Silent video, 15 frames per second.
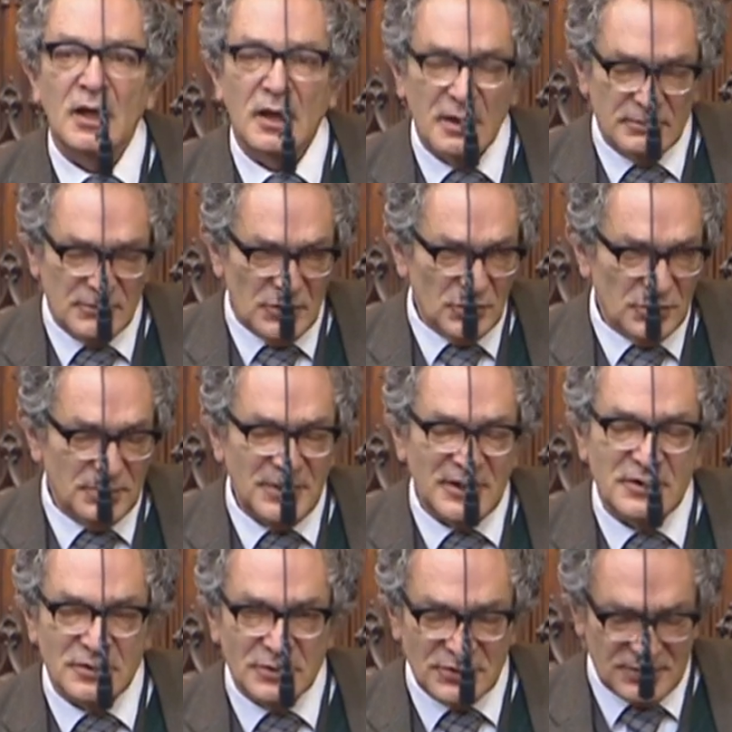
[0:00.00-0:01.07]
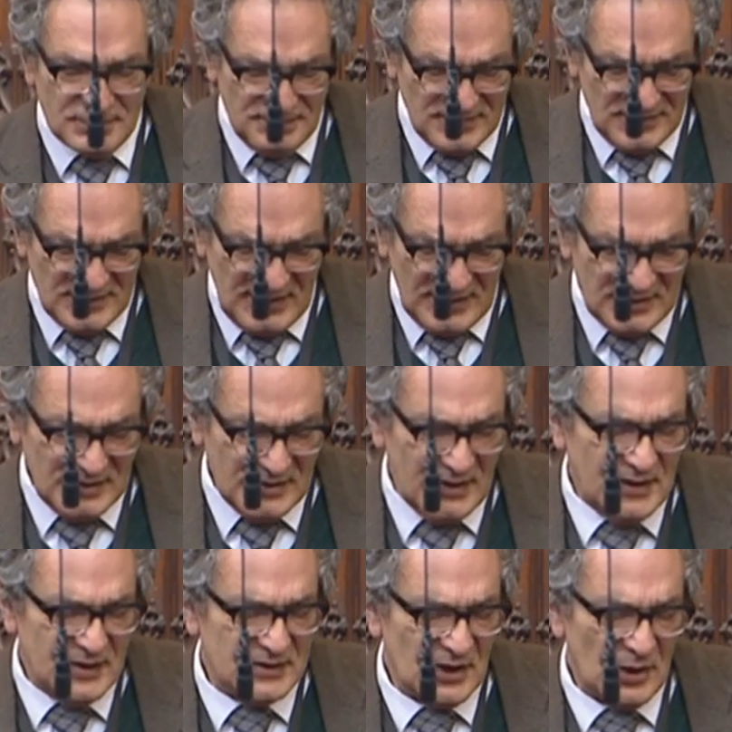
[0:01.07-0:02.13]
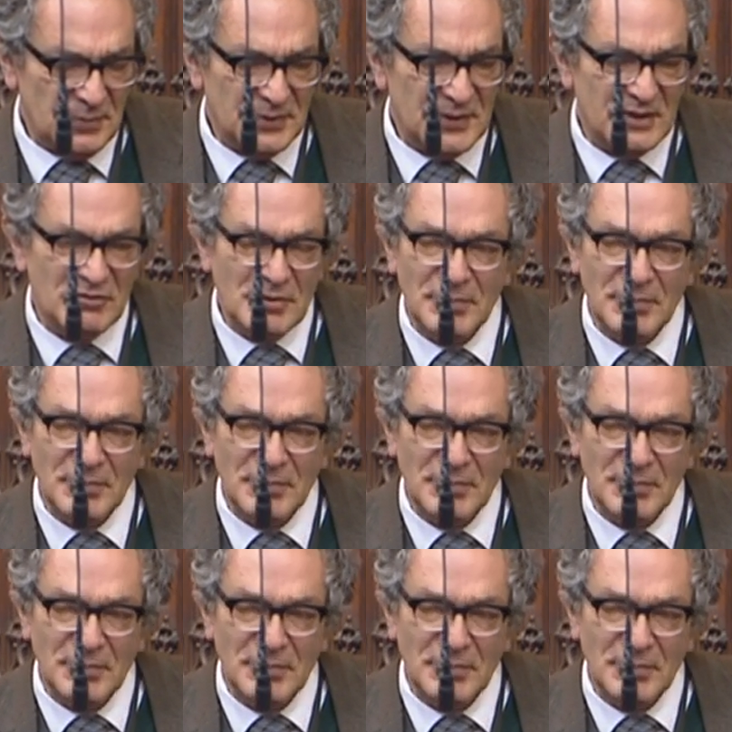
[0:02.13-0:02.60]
Lord Pickles said in his opening